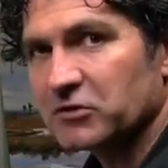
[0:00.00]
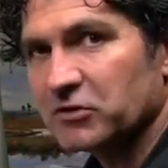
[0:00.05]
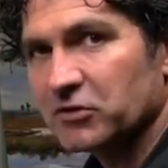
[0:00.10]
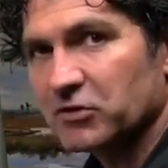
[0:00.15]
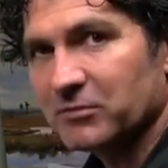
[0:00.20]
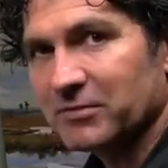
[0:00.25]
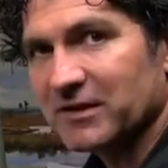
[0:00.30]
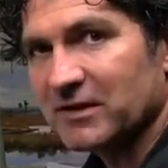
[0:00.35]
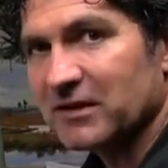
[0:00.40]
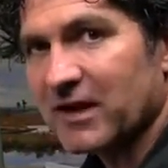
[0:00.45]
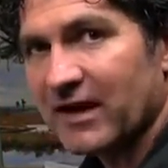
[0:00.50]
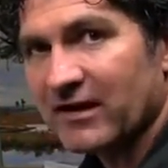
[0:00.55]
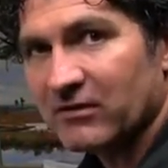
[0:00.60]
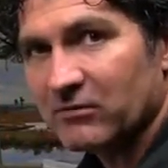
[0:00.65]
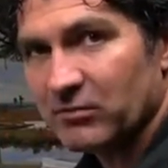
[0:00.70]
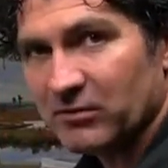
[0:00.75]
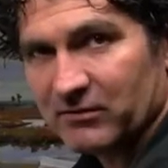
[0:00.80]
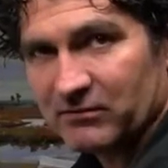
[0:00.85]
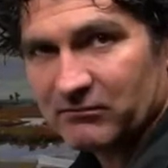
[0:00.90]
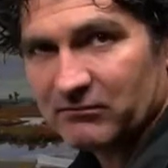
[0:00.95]
A little bit
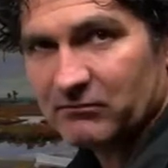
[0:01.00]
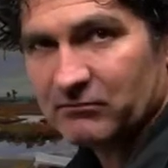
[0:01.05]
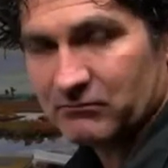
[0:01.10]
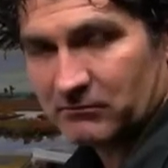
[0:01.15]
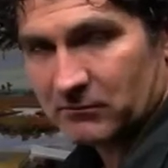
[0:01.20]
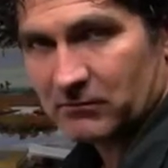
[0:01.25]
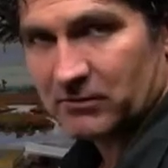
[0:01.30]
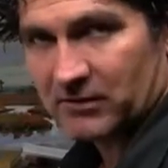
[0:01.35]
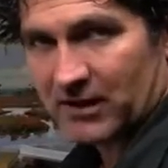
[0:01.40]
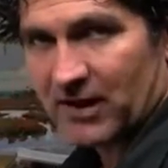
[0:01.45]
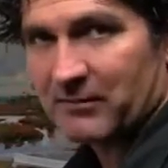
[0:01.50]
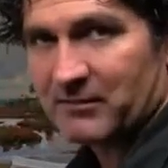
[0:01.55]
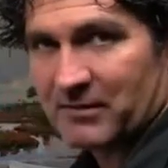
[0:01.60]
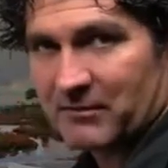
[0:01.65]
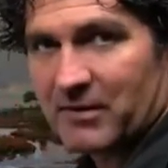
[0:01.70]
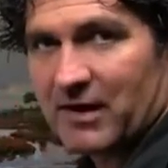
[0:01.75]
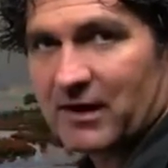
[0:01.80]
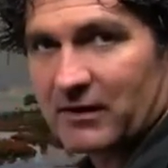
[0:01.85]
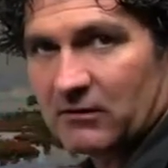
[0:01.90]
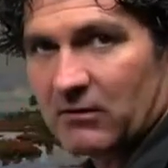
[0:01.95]
lighter would not be
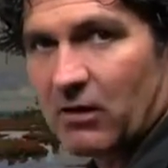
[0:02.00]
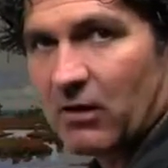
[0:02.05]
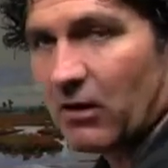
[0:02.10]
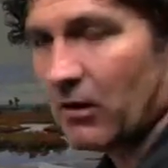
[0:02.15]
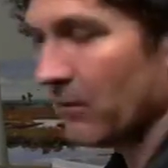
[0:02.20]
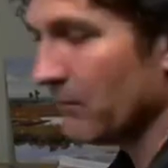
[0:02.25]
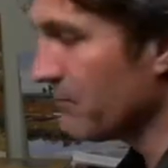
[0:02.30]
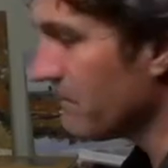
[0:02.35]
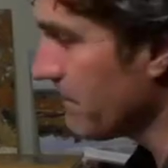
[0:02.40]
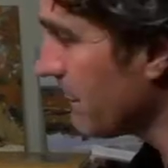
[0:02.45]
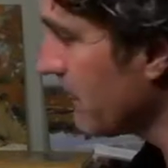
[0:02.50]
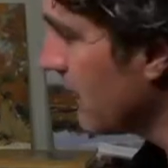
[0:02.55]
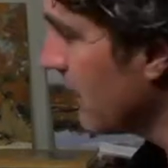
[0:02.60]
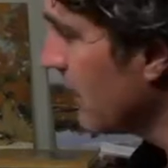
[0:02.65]
a bad call.